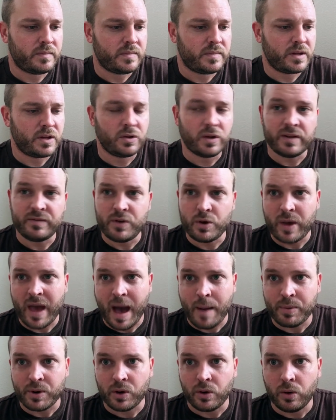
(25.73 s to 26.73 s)
Glenview
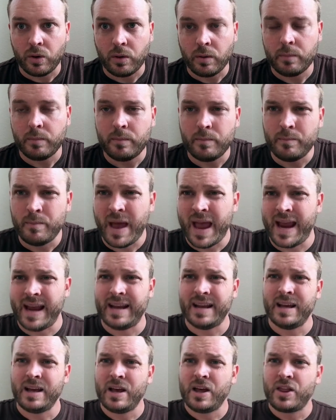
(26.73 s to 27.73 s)
Capital
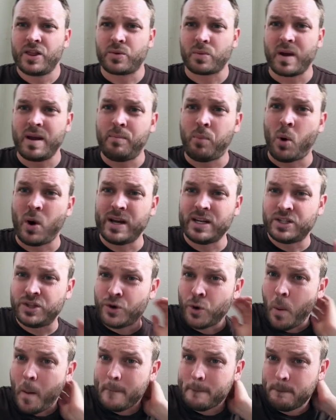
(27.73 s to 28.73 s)
made
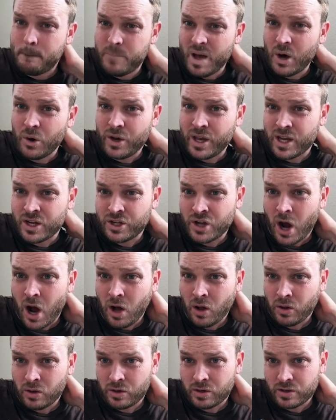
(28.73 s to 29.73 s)
$3.2 billion
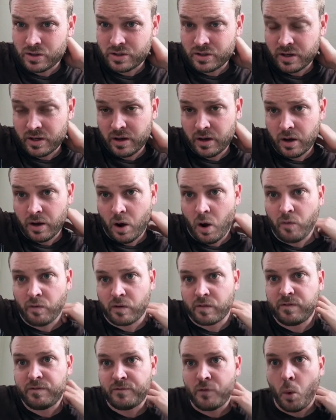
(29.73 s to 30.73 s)
over
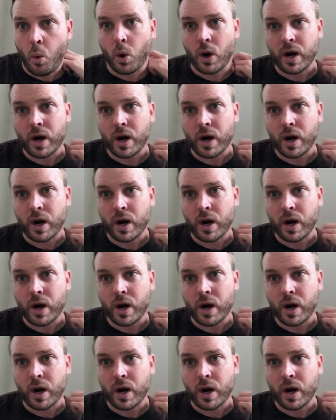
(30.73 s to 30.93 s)
4